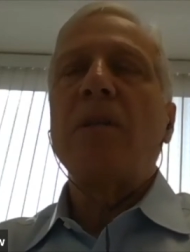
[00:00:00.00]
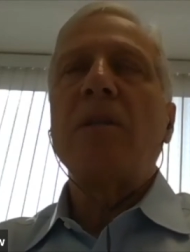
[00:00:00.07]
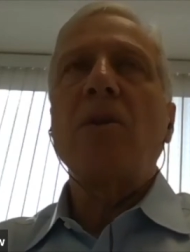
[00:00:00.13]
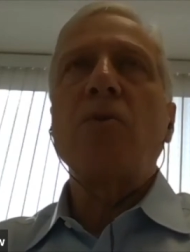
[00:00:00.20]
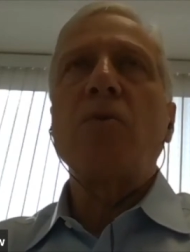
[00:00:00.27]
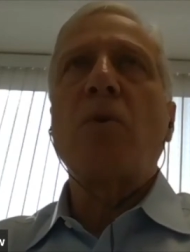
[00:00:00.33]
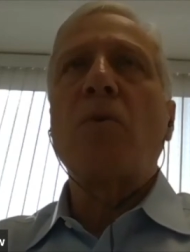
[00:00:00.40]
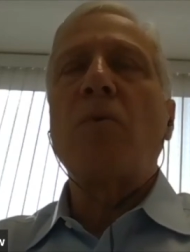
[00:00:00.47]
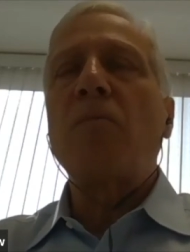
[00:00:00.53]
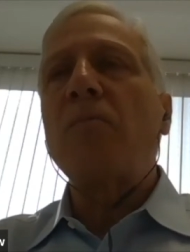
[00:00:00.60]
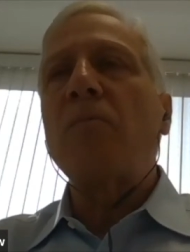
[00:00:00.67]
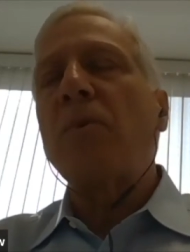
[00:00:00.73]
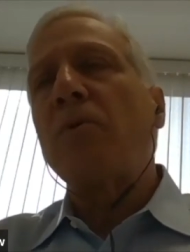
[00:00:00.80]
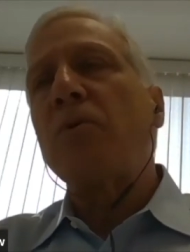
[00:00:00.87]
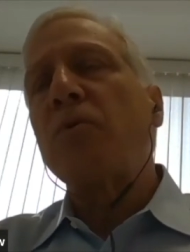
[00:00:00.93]
Those were
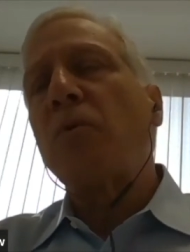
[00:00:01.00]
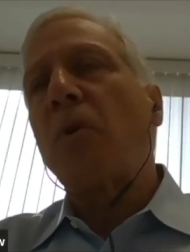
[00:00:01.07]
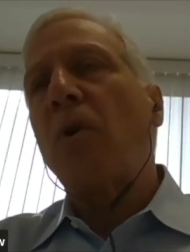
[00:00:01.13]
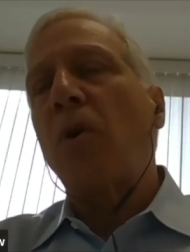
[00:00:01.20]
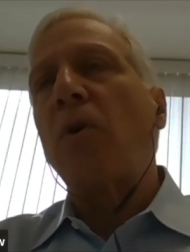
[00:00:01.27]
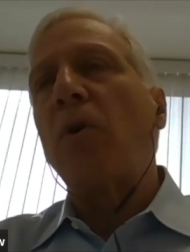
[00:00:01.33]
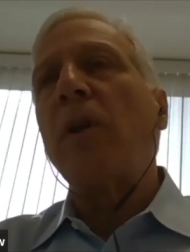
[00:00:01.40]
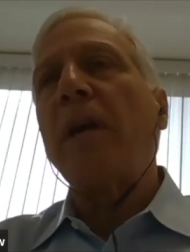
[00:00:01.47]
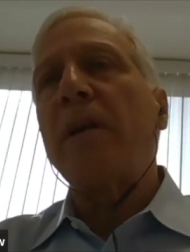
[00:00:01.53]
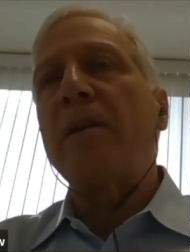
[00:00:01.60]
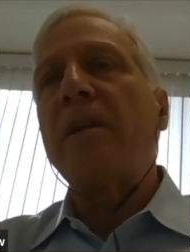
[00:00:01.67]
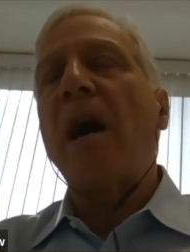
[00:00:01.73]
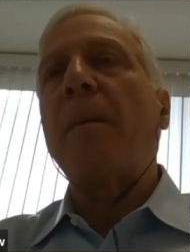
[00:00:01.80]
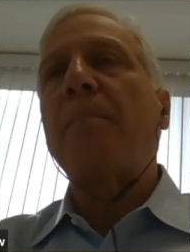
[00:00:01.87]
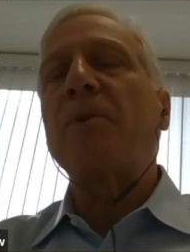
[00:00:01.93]
those were early
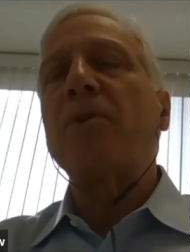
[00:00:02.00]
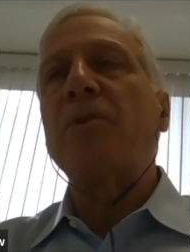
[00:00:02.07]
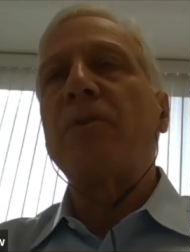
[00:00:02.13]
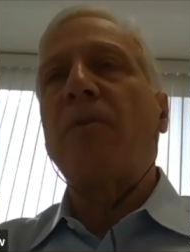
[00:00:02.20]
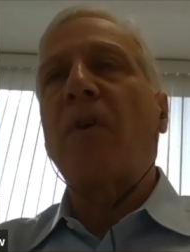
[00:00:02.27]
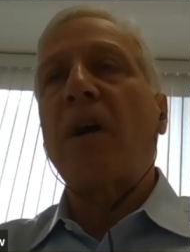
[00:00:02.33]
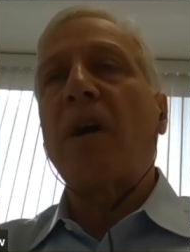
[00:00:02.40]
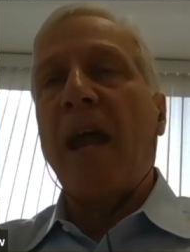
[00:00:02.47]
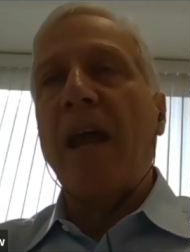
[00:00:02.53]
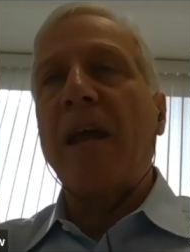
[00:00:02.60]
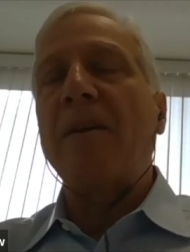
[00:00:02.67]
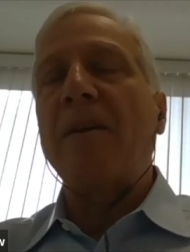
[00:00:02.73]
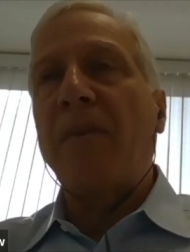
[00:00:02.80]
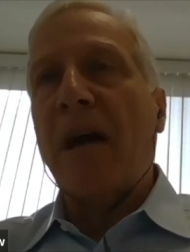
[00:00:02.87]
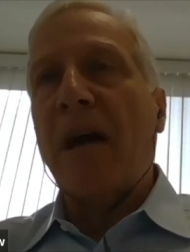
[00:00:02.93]
adopters of our
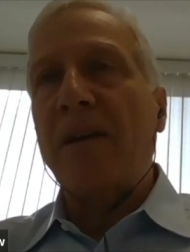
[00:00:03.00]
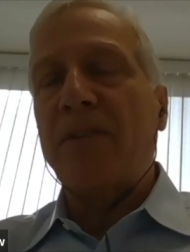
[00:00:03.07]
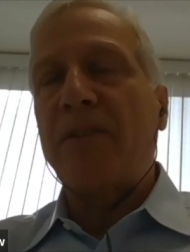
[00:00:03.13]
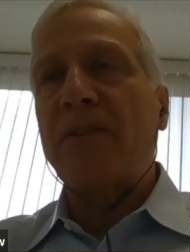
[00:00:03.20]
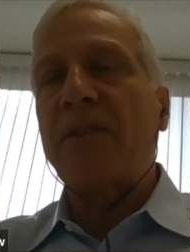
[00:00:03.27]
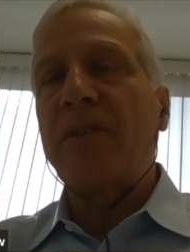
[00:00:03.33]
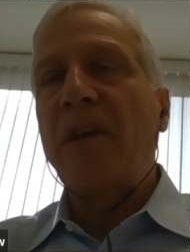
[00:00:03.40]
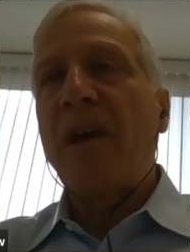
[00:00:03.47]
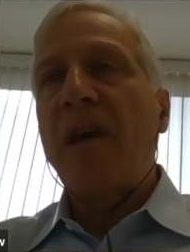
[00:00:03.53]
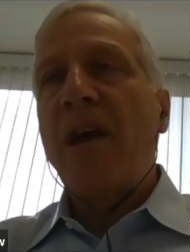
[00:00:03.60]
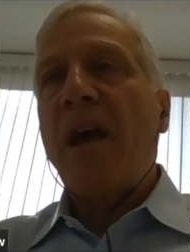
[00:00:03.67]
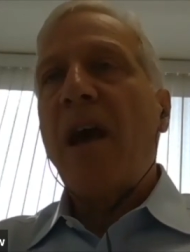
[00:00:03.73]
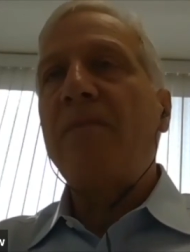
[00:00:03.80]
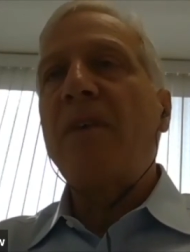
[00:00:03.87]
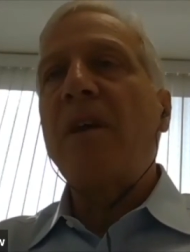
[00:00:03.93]
GAN devices,
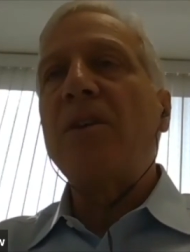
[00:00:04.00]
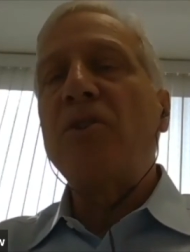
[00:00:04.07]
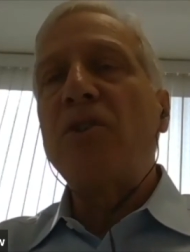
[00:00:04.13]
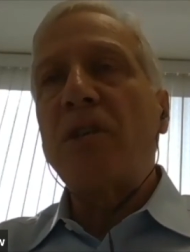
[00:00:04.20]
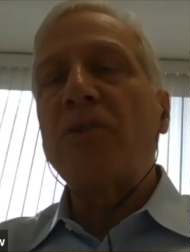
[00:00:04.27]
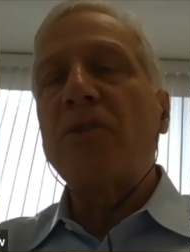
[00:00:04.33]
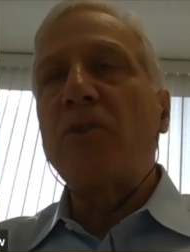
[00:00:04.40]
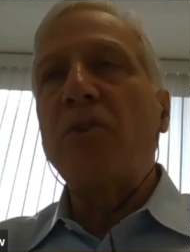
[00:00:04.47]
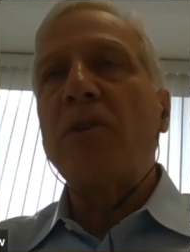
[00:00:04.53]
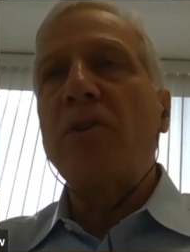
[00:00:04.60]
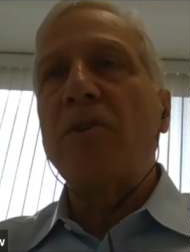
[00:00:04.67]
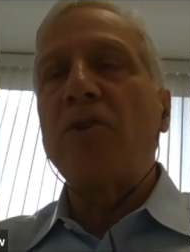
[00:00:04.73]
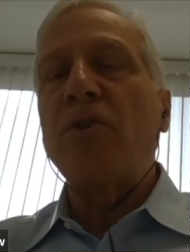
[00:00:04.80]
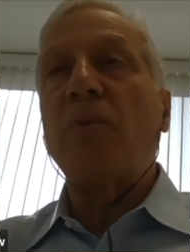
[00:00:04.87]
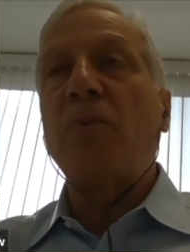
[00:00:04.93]
and they just
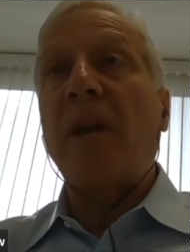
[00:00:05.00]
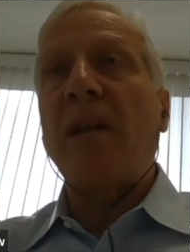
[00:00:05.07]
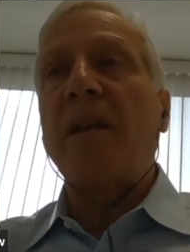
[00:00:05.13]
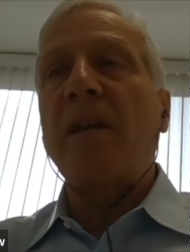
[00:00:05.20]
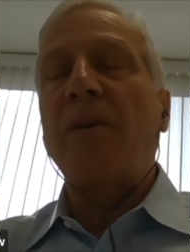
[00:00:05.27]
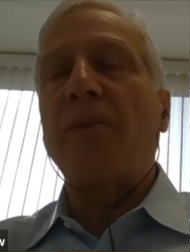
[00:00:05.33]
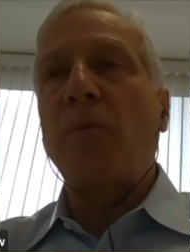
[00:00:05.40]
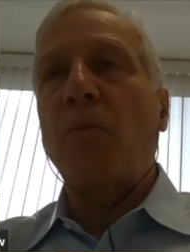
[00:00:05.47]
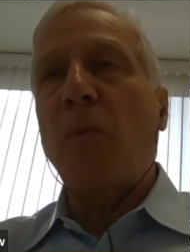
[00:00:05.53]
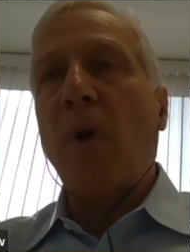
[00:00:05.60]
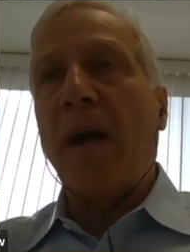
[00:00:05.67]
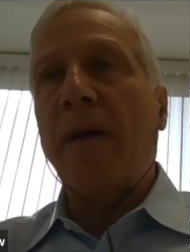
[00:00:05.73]
couldn't do it any other way.